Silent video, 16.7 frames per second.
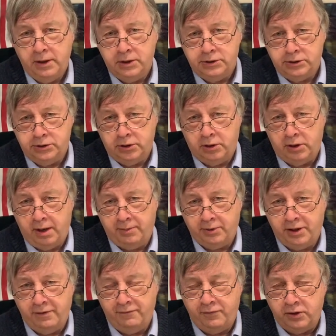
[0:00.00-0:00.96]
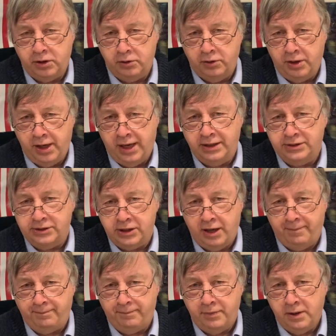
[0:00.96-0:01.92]
So I'm giving you a heads
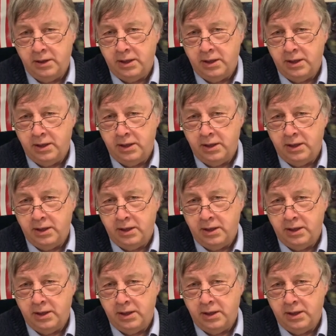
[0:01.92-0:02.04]
up.